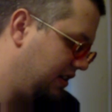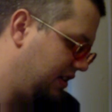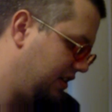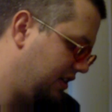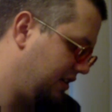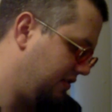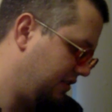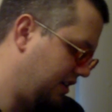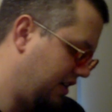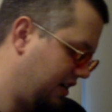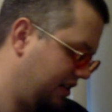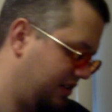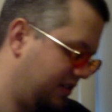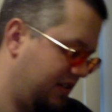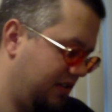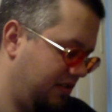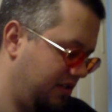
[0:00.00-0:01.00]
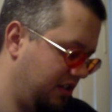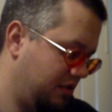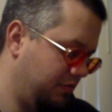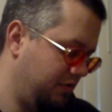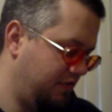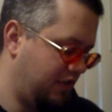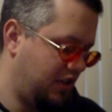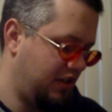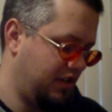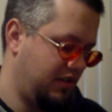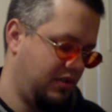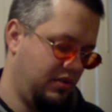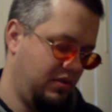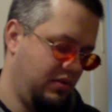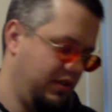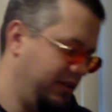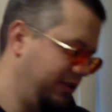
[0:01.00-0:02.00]
Alright, so let's move on
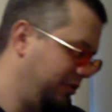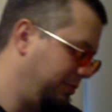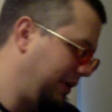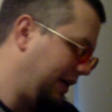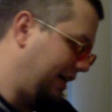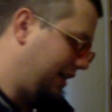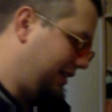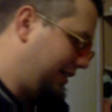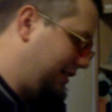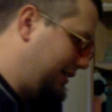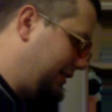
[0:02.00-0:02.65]
to Guild Pact.